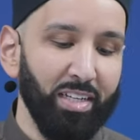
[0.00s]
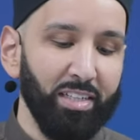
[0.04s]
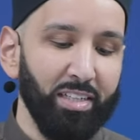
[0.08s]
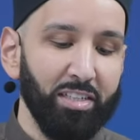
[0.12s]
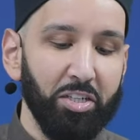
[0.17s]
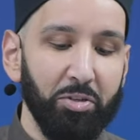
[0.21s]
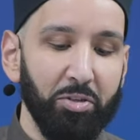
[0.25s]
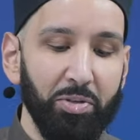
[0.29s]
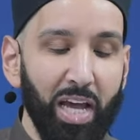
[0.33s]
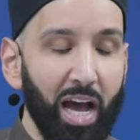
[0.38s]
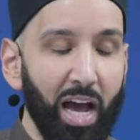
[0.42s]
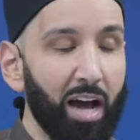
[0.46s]

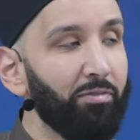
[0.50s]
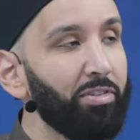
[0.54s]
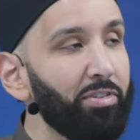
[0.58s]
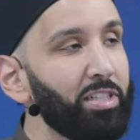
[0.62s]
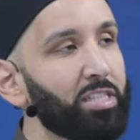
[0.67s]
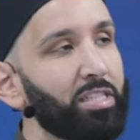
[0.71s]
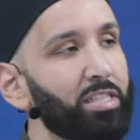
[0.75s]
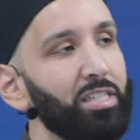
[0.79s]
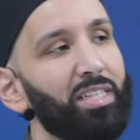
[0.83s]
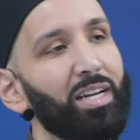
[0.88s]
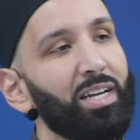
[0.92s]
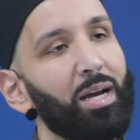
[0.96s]
So he
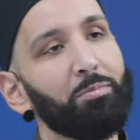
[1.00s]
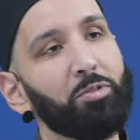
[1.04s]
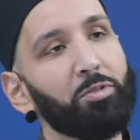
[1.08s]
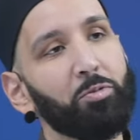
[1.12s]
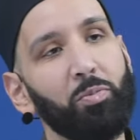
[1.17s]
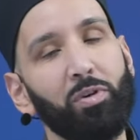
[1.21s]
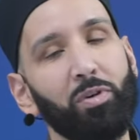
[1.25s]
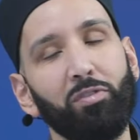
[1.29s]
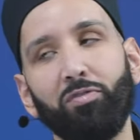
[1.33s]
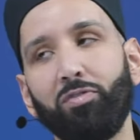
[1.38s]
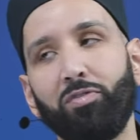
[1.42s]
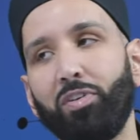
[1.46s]
obviously comes
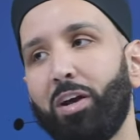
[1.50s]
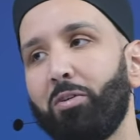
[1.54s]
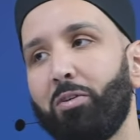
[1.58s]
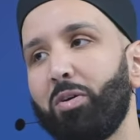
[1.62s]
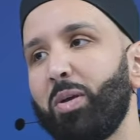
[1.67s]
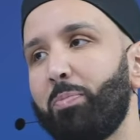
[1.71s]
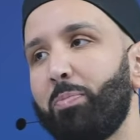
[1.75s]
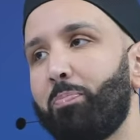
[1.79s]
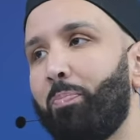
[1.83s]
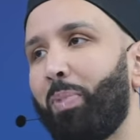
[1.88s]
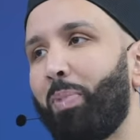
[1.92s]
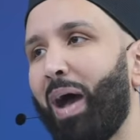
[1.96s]
from a
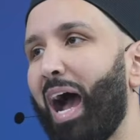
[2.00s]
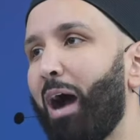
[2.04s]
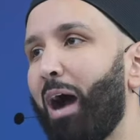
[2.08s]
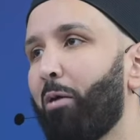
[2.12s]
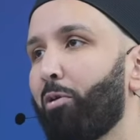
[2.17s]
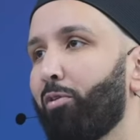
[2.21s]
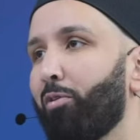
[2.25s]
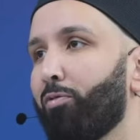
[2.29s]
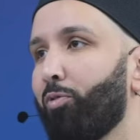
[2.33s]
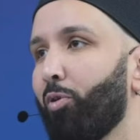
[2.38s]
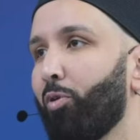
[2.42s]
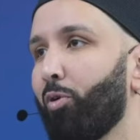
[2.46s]
very
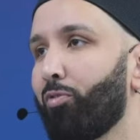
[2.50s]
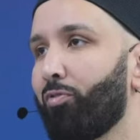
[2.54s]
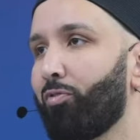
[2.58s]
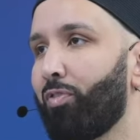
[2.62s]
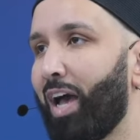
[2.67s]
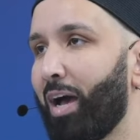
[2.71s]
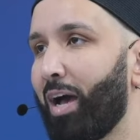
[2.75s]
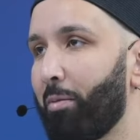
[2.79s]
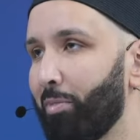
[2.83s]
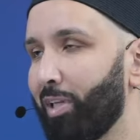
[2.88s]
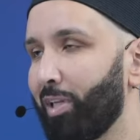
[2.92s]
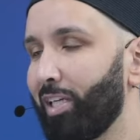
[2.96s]
powerful
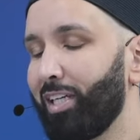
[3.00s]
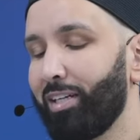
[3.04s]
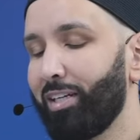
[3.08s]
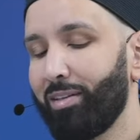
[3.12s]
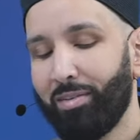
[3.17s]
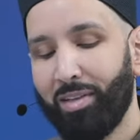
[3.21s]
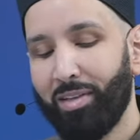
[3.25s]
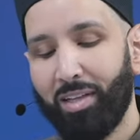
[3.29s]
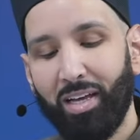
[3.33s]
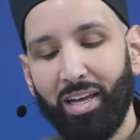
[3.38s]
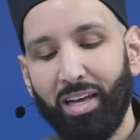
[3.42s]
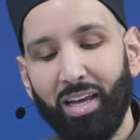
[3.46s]
family,
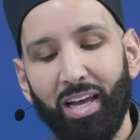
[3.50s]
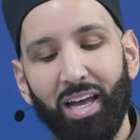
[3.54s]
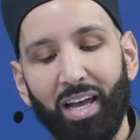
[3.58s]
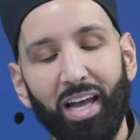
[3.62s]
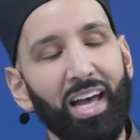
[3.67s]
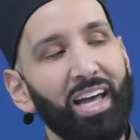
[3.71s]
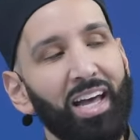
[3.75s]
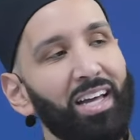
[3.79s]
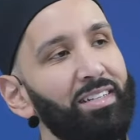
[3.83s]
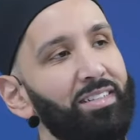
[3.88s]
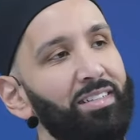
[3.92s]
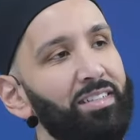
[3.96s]

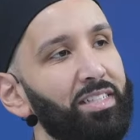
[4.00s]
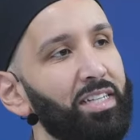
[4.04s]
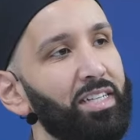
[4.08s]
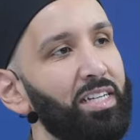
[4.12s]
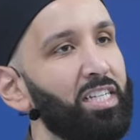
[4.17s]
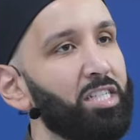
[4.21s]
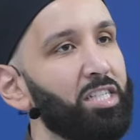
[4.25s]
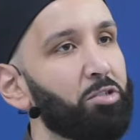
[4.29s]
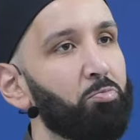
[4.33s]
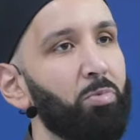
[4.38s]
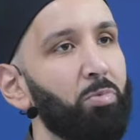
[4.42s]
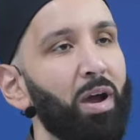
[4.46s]
and
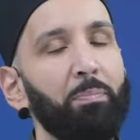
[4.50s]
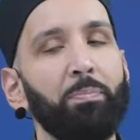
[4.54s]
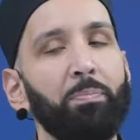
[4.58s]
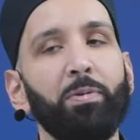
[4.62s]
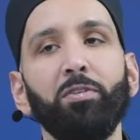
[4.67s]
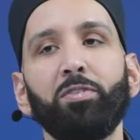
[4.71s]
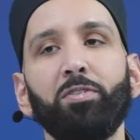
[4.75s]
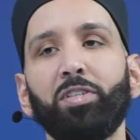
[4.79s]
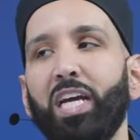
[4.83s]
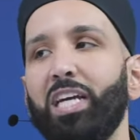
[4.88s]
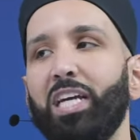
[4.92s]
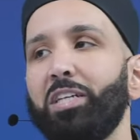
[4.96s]
his
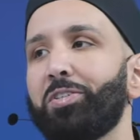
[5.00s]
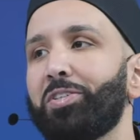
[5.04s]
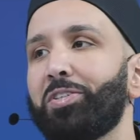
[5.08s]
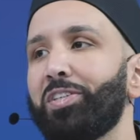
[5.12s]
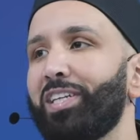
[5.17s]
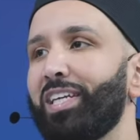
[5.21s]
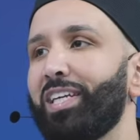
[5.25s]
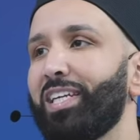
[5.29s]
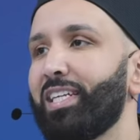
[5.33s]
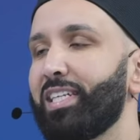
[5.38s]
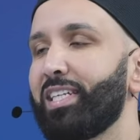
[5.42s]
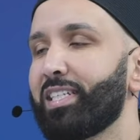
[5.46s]

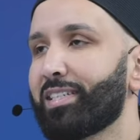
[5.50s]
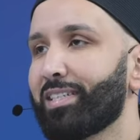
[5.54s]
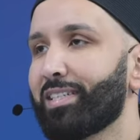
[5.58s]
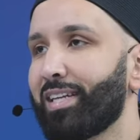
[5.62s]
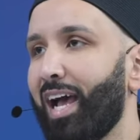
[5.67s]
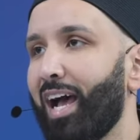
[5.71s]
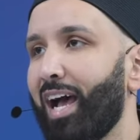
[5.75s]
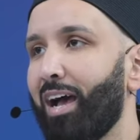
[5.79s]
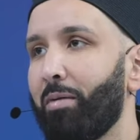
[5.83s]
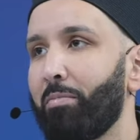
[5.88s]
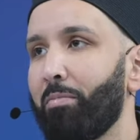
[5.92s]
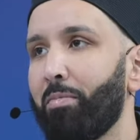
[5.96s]
reputation in
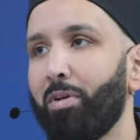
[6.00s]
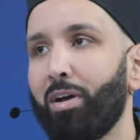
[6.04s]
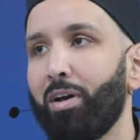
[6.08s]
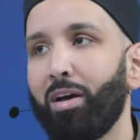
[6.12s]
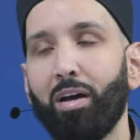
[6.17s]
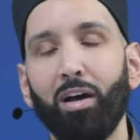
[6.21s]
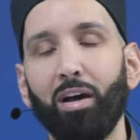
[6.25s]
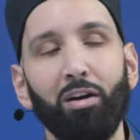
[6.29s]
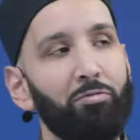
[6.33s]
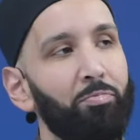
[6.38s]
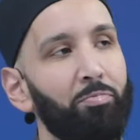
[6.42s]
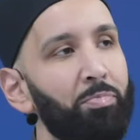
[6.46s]
Islam
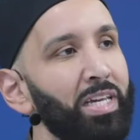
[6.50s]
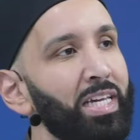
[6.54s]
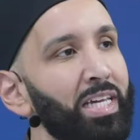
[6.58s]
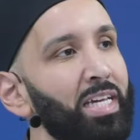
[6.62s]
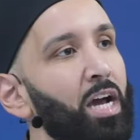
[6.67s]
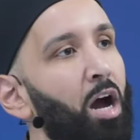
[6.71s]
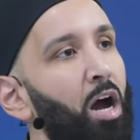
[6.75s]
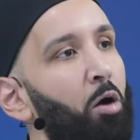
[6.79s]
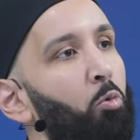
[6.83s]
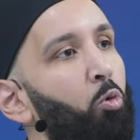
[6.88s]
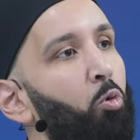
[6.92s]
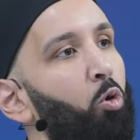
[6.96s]
of
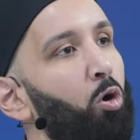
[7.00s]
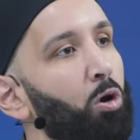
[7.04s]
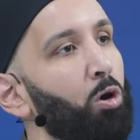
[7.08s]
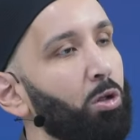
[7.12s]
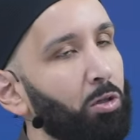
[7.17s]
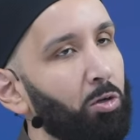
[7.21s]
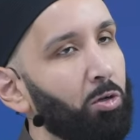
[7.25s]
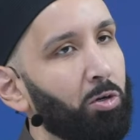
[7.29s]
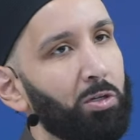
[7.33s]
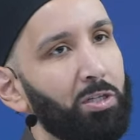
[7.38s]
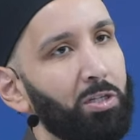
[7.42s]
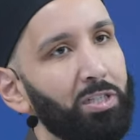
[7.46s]
being a
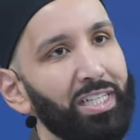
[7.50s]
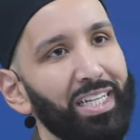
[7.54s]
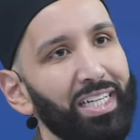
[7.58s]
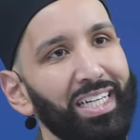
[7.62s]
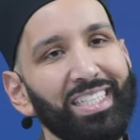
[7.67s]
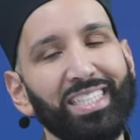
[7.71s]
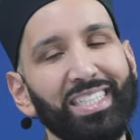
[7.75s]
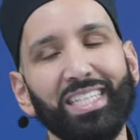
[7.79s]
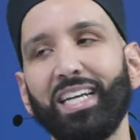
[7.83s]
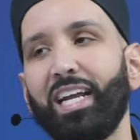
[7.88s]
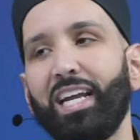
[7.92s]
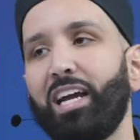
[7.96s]
warlord
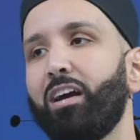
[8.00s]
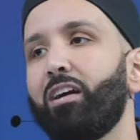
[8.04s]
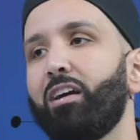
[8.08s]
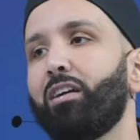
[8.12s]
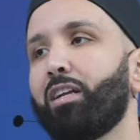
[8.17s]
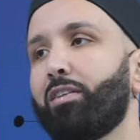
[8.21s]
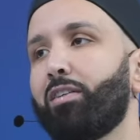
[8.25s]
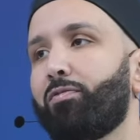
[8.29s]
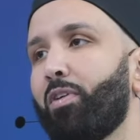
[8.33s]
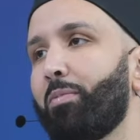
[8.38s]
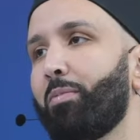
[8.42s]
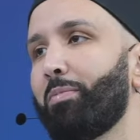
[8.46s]
is
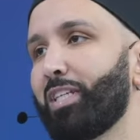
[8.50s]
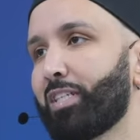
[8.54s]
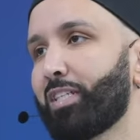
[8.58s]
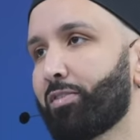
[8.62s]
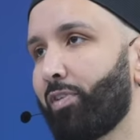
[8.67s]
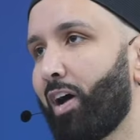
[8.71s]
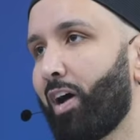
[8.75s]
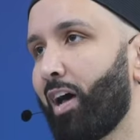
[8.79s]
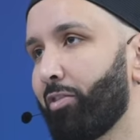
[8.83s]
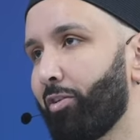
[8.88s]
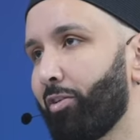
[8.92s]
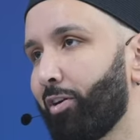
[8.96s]
inherited from his
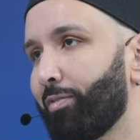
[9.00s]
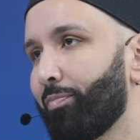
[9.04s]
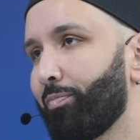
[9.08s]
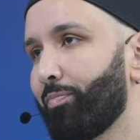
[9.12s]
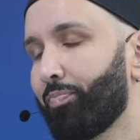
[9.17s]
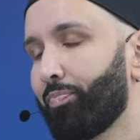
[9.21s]
father.